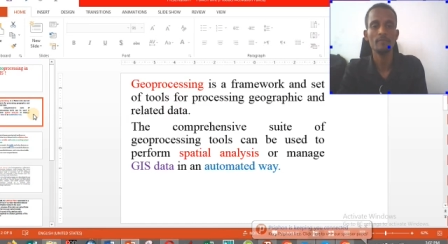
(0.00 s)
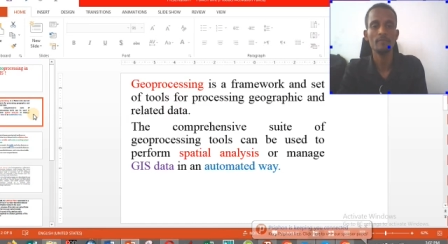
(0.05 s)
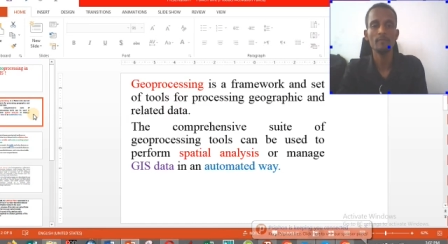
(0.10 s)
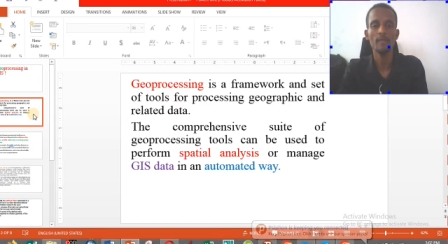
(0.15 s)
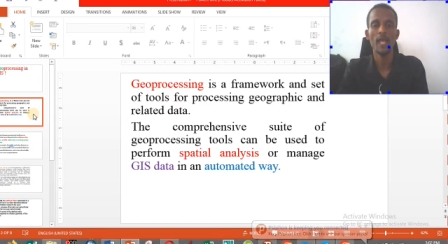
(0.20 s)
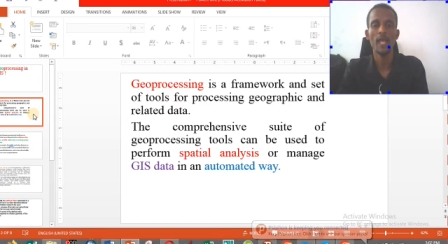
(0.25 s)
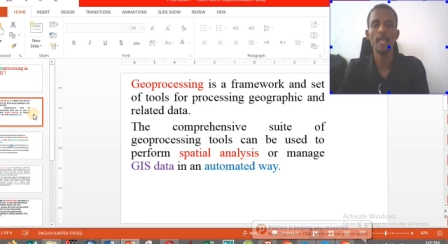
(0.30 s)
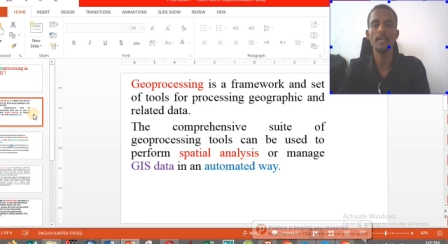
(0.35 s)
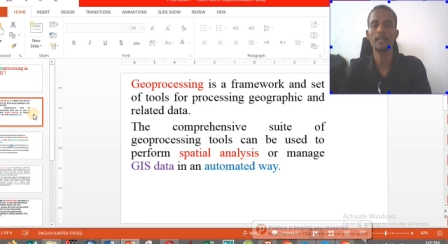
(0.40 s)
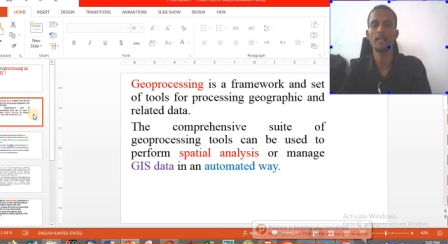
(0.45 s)

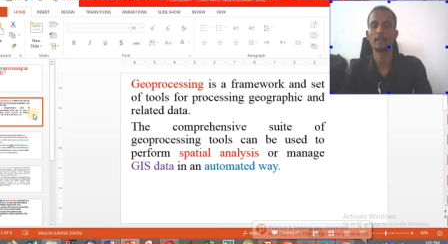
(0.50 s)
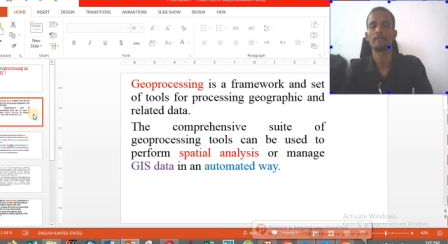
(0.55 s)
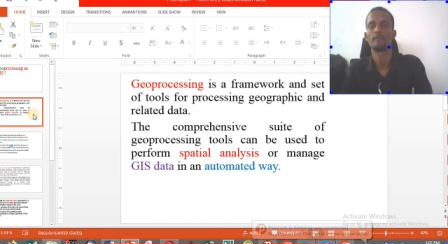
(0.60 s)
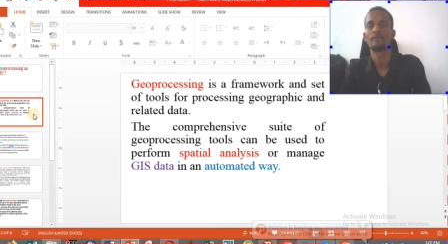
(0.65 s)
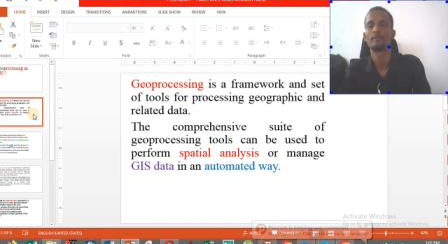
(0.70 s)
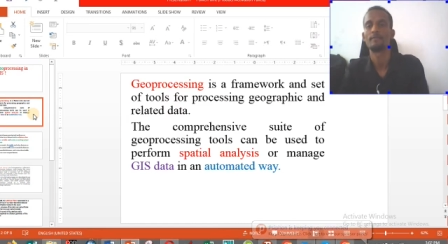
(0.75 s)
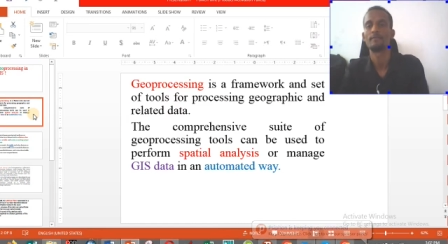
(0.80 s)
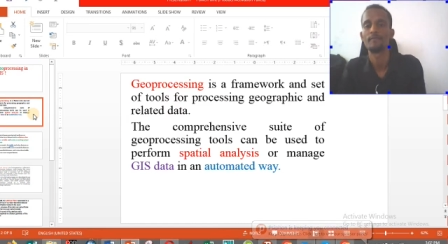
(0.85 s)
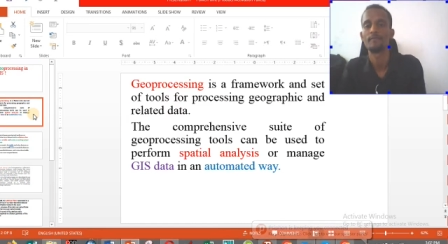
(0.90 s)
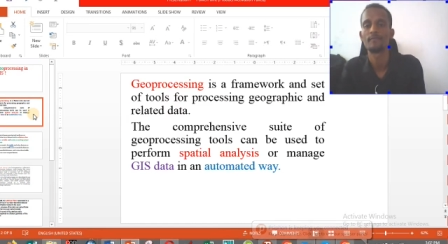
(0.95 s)
Here,
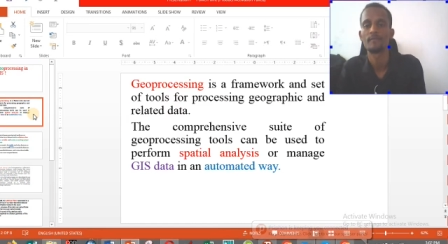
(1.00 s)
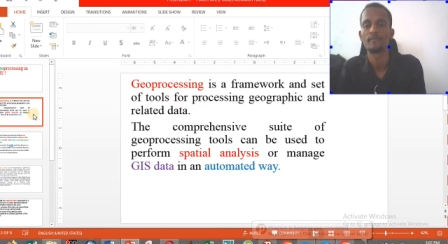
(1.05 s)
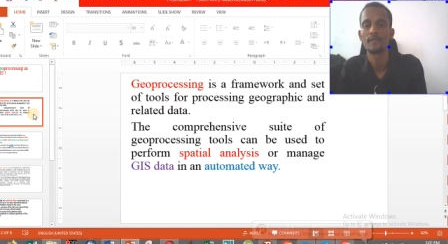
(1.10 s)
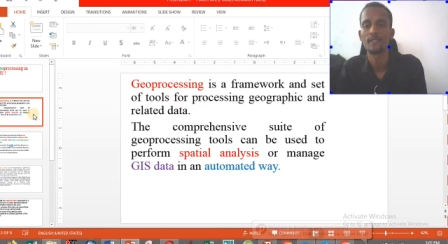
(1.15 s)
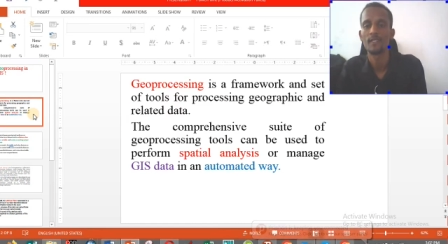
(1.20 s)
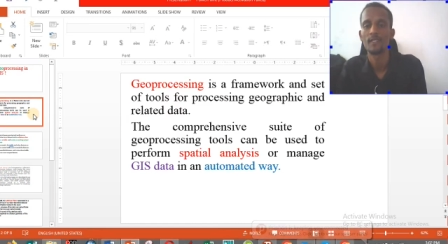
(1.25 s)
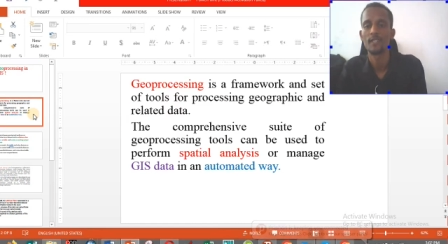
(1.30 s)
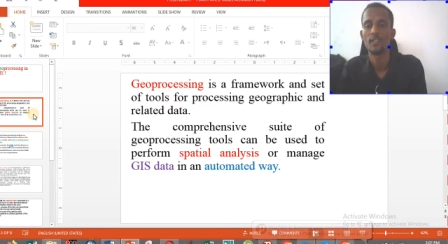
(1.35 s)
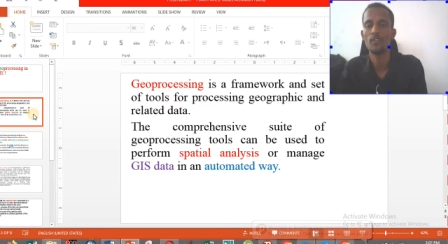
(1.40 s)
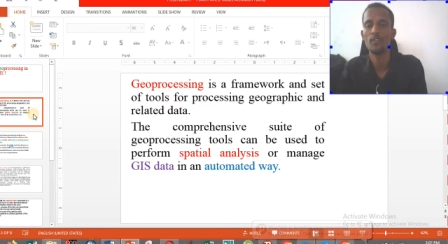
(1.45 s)

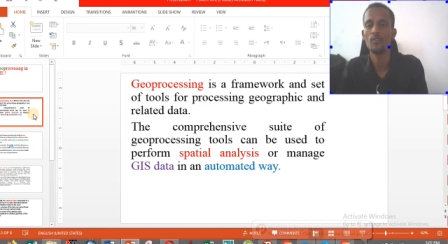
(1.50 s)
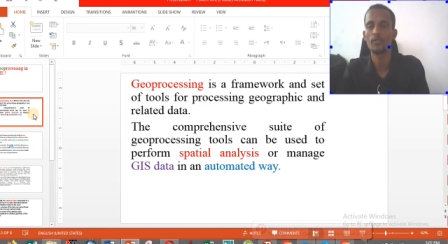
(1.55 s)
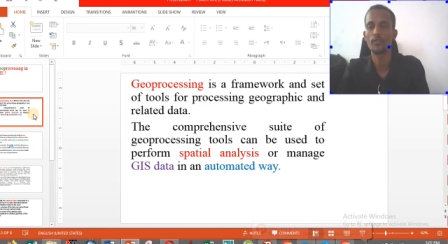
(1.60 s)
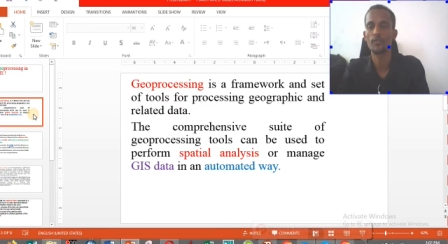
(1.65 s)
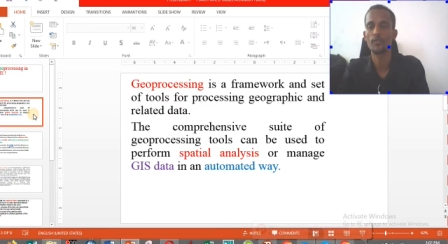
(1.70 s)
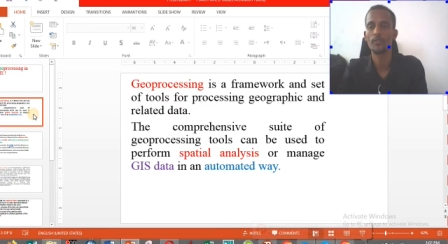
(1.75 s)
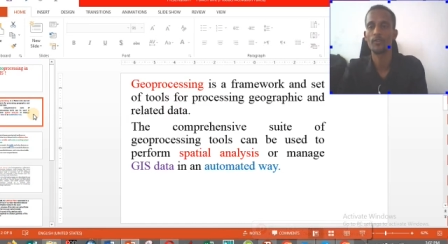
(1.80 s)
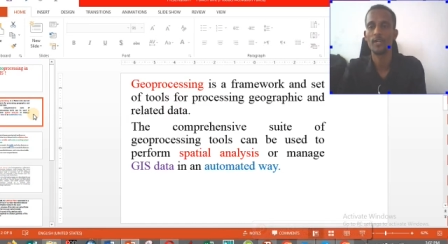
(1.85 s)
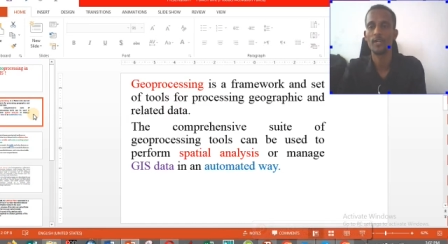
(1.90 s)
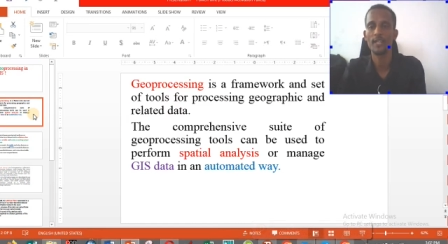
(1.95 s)

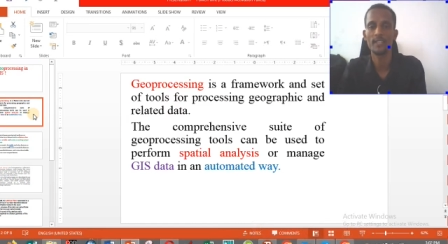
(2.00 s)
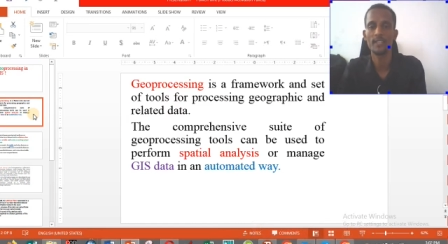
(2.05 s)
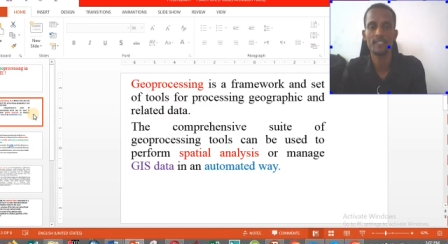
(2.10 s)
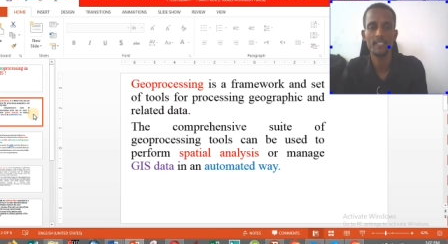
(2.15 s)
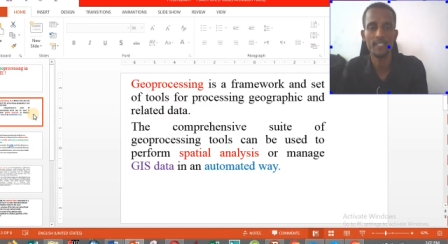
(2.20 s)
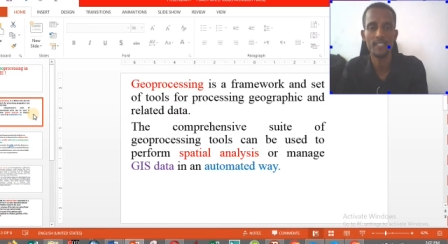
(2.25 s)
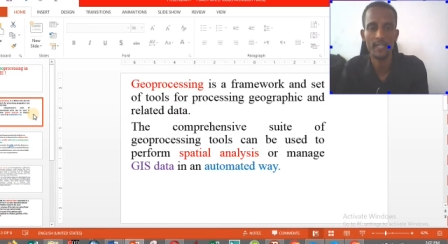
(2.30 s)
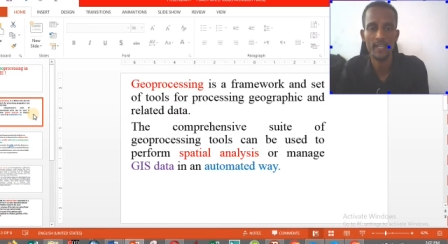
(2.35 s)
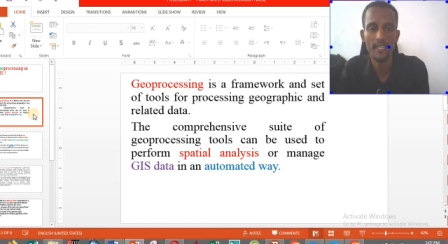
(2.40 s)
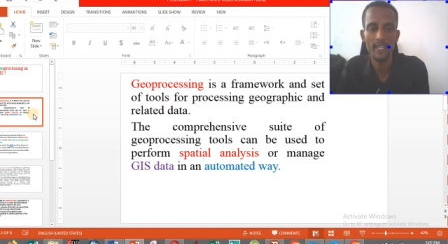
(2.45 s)
look, let's
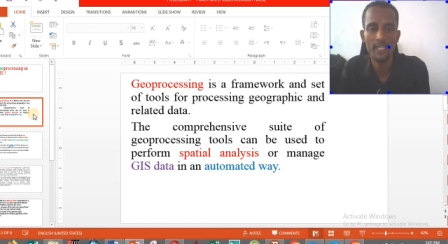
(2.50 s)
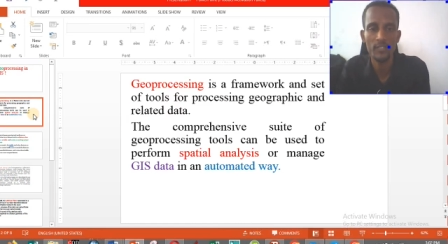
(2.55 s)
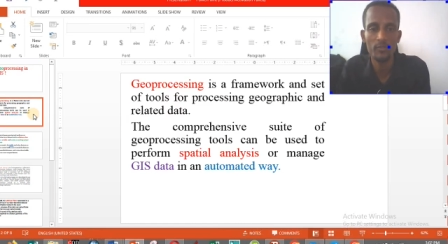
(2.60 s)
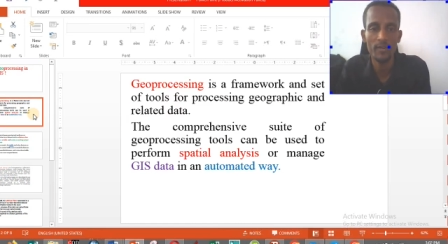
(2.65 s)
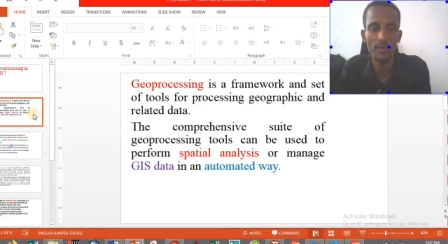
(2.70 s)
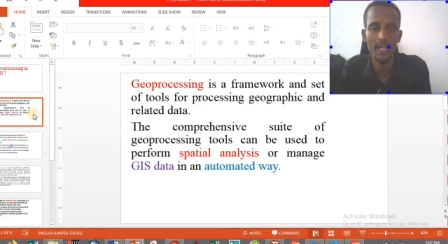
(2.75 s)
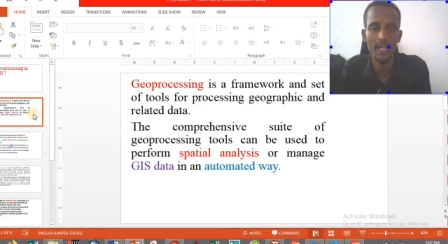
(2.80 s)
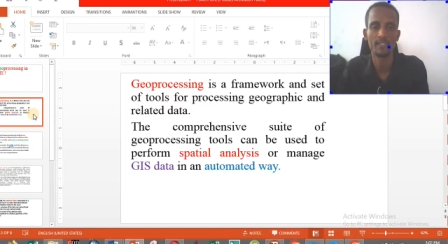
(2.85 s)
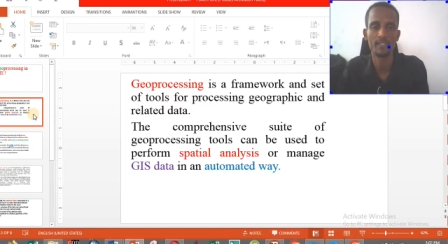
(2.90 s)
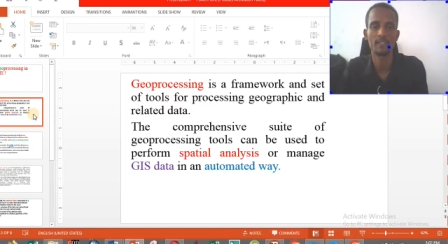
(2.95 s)
read
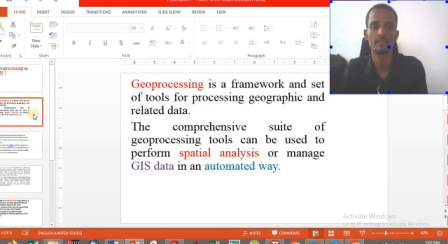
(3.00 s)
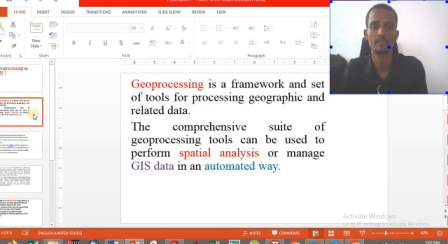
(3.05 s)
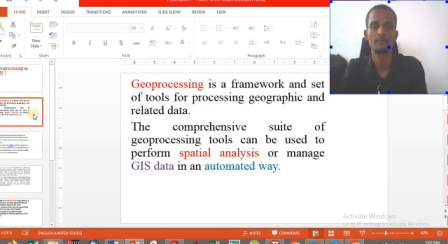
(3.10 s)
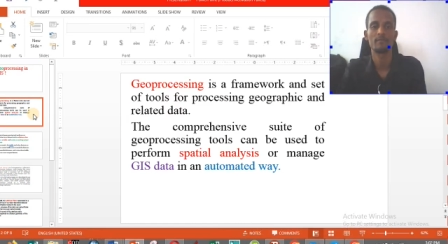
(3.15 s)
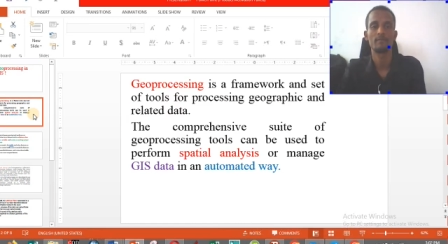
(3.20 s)
together.